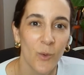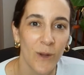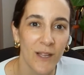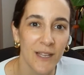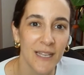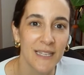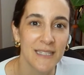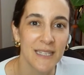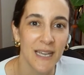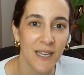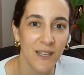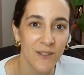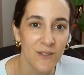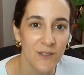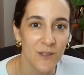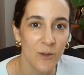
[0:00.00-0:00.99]
Well, it
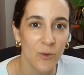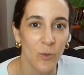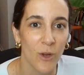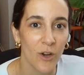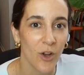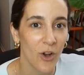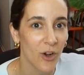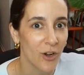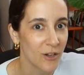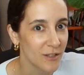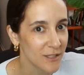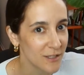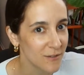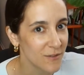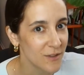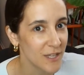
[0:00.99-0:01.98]
tells you what
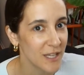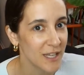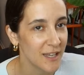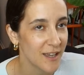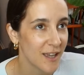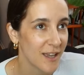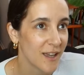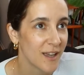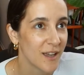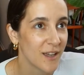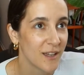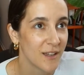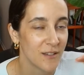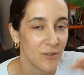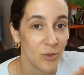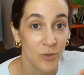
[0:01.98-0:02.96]
all of the
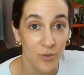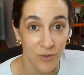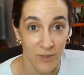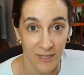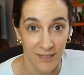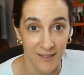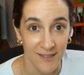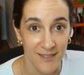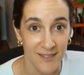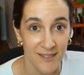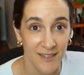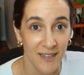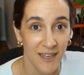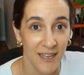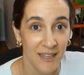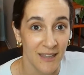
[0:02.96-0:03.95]

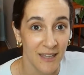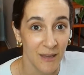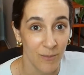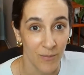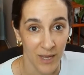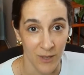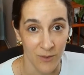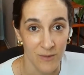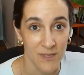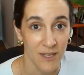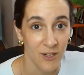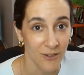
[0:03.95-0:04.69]
nutrients and the amounts